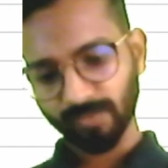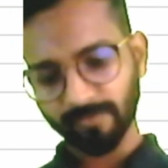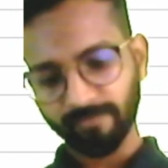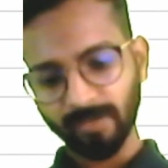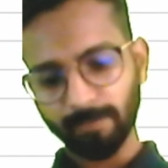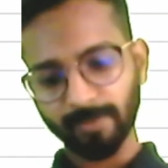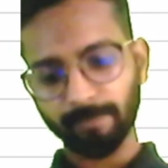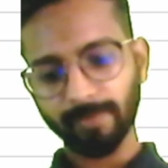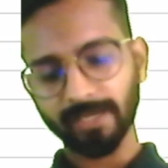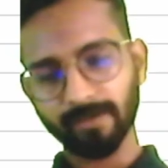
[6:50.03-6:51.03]
we
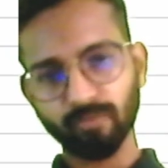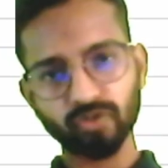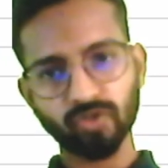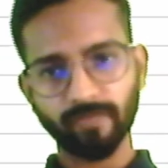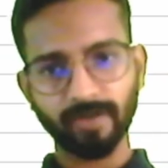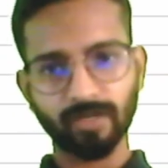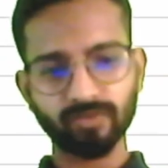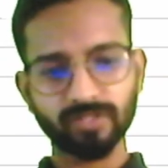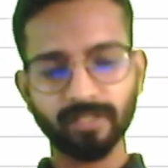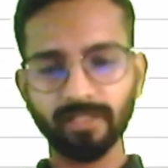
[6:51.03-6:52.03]
prepare books of
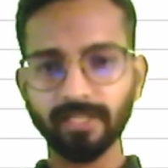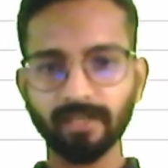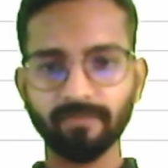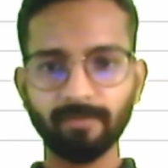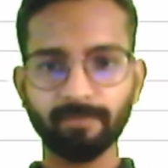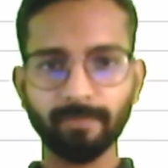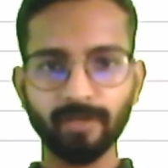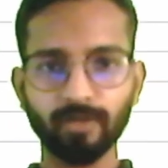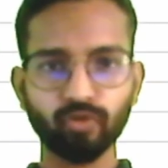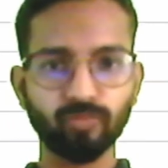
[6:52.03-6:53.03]
accounts, and there we
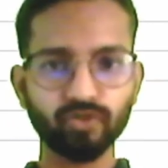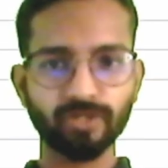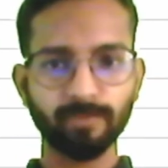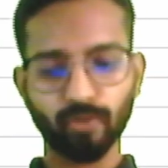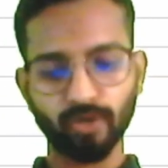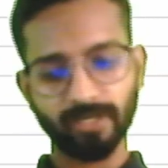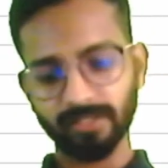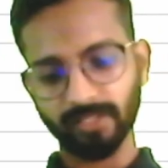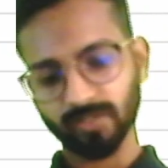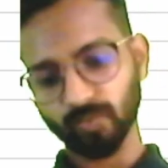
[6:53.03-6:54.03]
prepare two most important
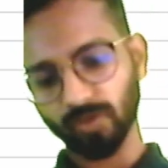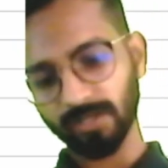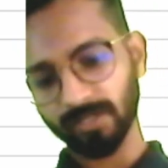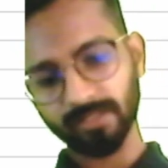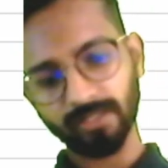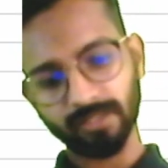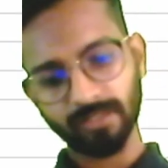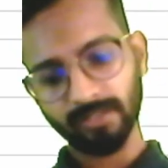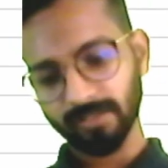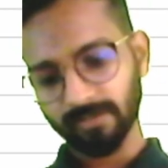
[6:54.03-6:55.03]
things. What are they?
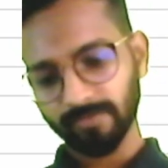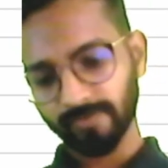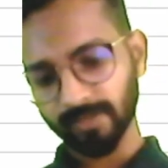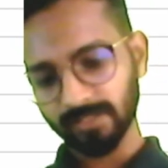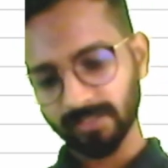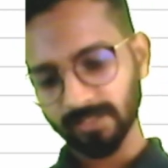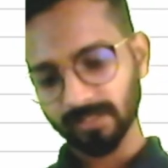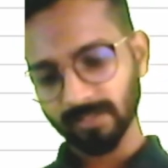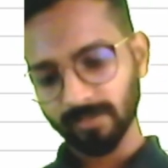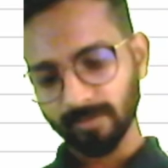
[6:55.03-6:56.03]
First is
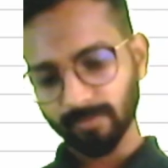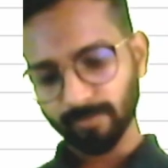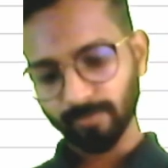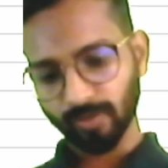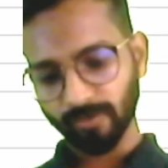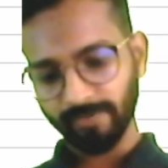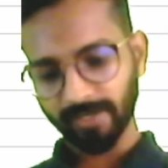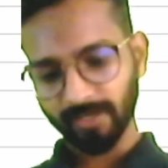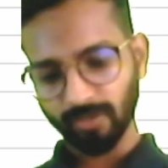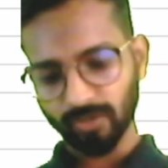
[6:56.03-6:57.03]
profit
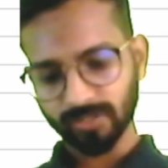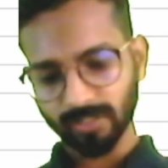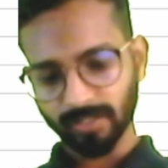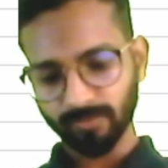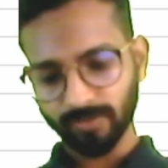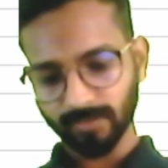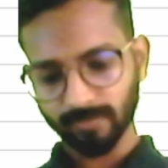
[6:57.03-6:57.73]
and loss account.